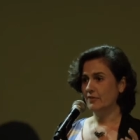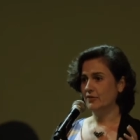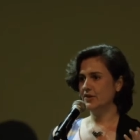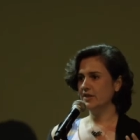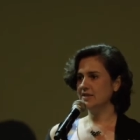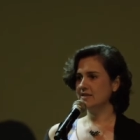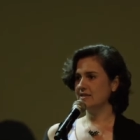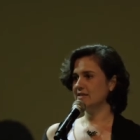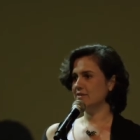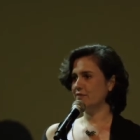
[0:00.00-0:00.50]

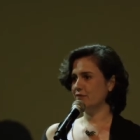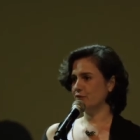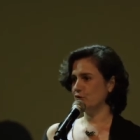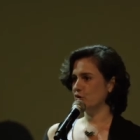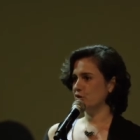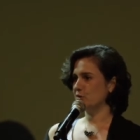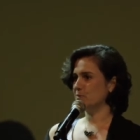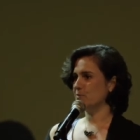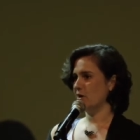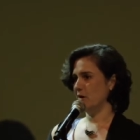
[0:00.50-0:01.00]
This is, of
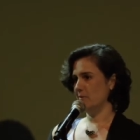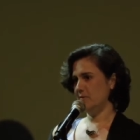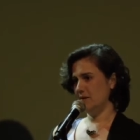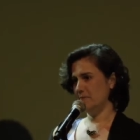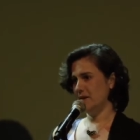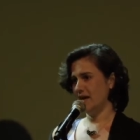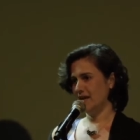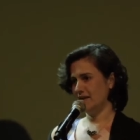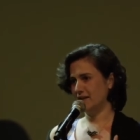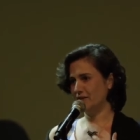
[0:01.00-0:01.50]
course,
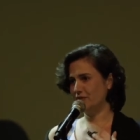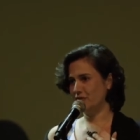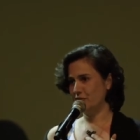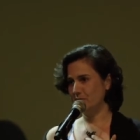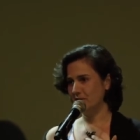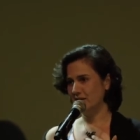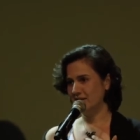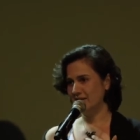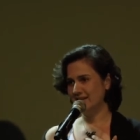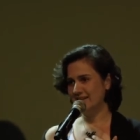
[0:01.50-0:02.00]
problematic for
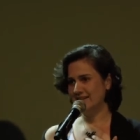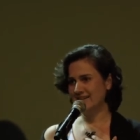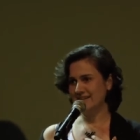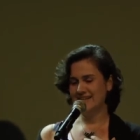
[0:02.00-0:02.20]
me.